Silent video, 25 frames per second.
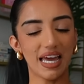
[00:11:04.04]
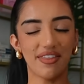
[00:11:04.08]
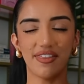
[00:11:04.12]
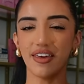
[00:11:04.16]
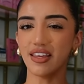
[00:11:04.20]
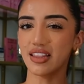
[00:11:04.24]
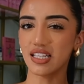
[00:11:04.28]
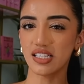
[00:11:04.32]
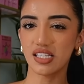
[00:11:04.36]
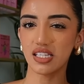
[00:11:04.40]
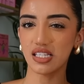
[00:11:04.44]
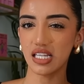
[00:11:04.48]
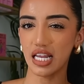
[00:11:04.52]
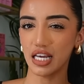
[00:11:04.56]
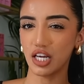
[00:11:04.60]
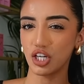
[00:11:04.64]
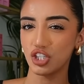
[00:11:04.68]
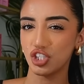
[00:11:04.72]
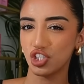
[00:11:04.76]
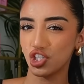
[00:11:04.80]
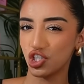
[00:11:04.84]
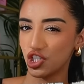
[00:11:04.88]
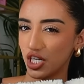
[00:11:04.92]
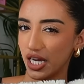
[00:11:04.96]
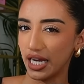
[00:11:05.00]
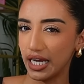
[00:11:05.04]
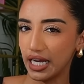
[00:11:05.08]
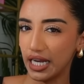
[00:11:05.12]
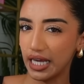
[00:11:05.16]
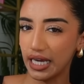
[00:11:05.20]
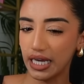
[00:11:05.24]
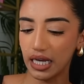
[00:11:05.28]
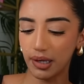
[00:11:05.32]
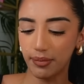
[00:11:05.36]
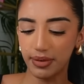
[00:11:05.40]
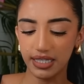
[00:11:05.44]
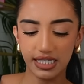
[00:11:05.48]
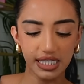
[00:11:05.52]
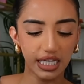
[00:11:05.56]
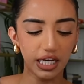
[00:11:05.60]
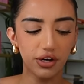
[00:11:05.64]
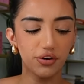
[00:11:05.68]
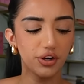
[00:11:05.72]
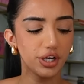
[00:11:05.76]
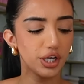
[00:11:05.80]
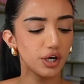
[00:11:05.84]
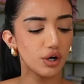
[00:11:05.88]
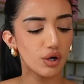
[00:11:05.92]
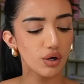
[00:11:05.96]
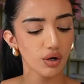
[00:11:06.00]
I think this is like shearling
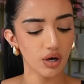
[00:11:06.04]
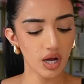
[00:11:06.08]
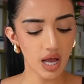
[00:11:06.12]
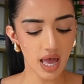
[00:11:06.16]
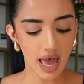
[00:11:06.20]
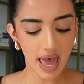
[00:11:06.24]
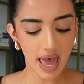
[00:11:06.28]
material,